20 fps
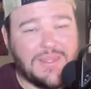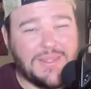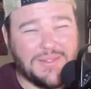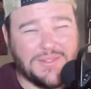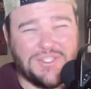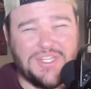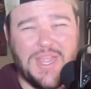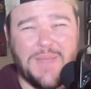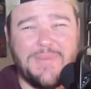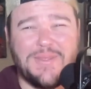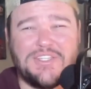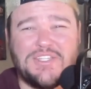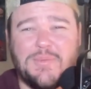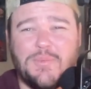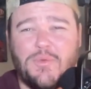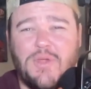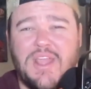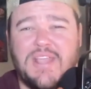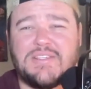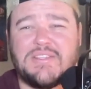championship
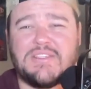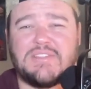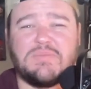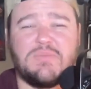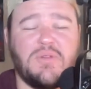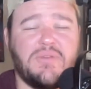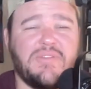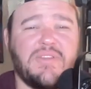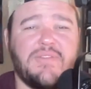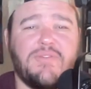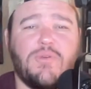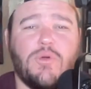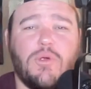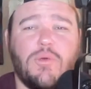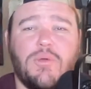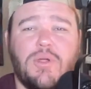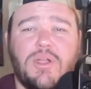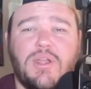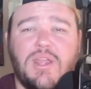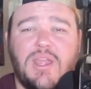races moving
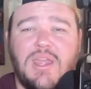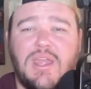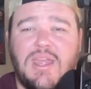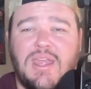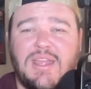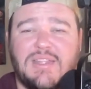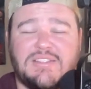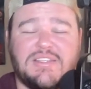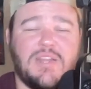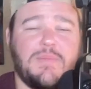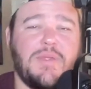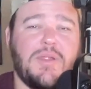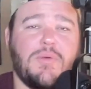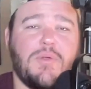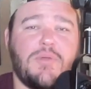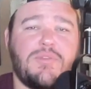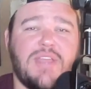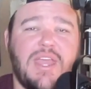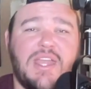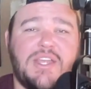forward, it's going to be a
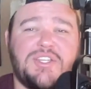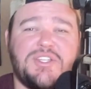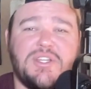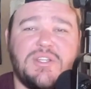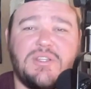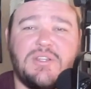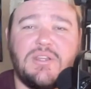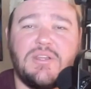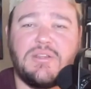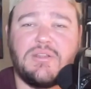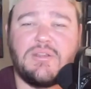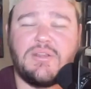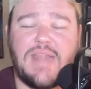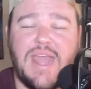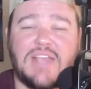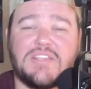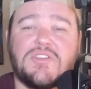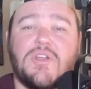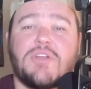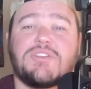rotation.
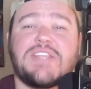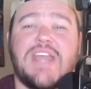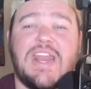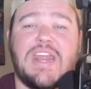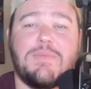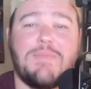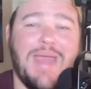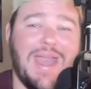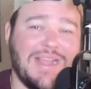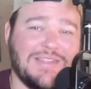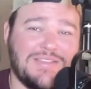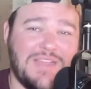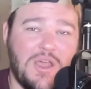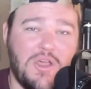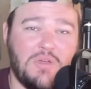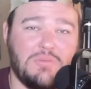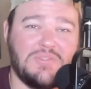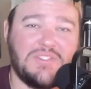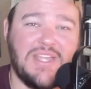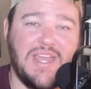NASCAR's heading back to
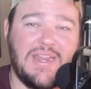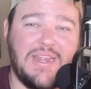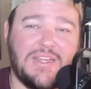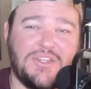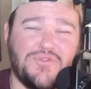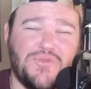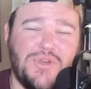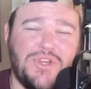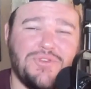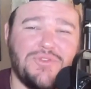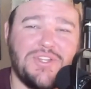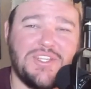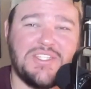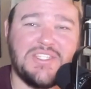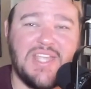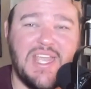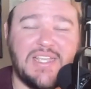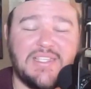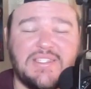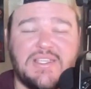Homestead in
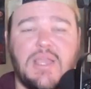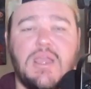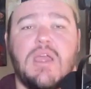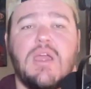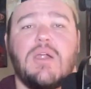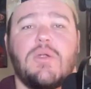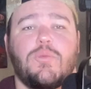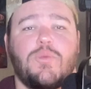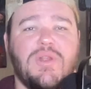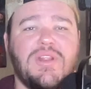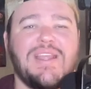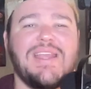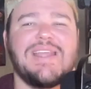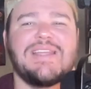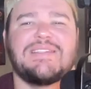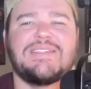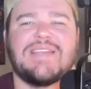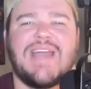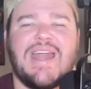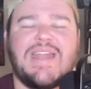2026. Really
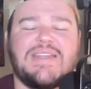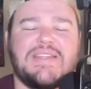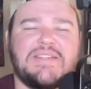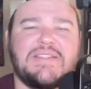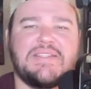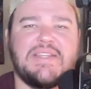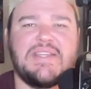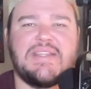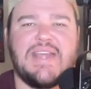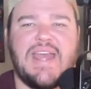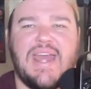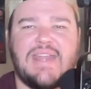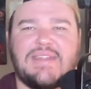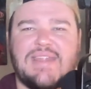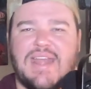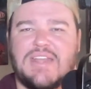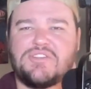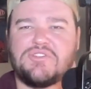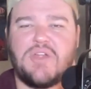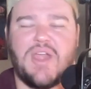excited to see that.
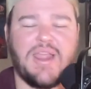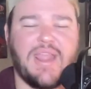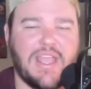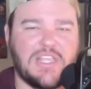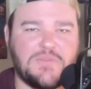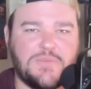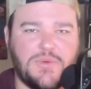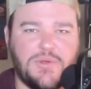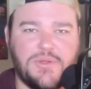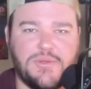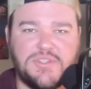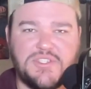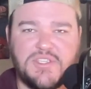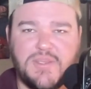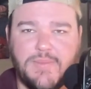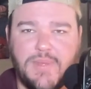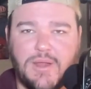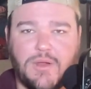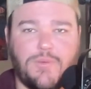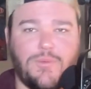That track has produced
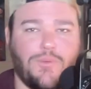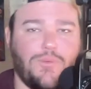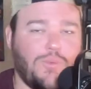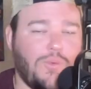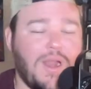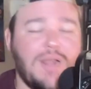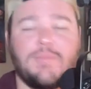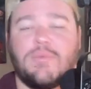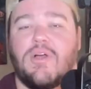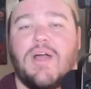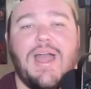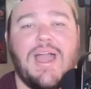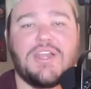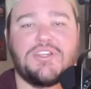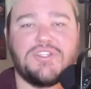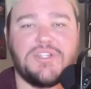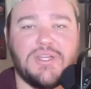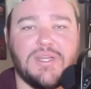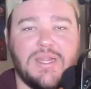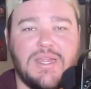some incredible
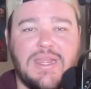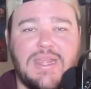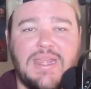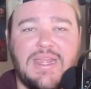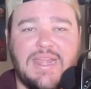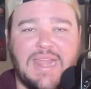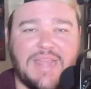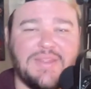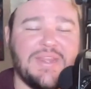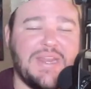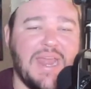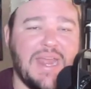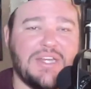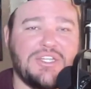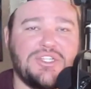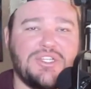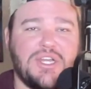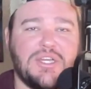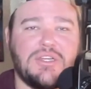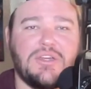action in the next
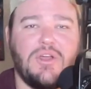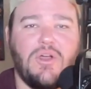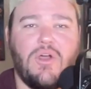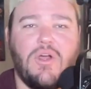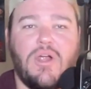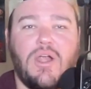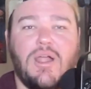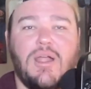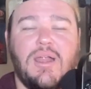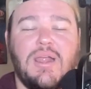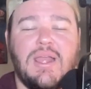gen car.